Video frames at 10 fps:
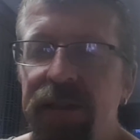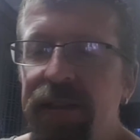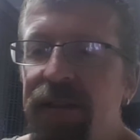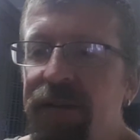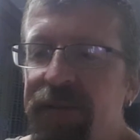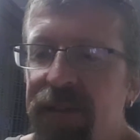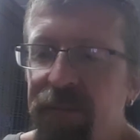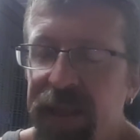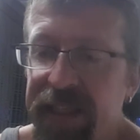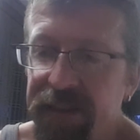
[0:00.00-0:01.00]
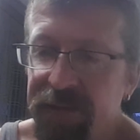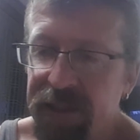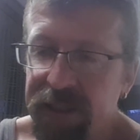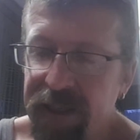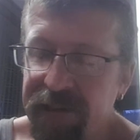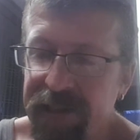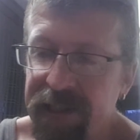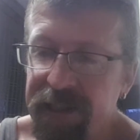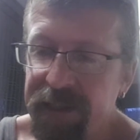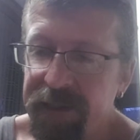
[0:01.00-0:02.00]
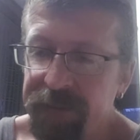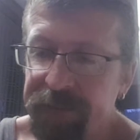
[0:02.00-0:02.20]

is often the best with a curry. And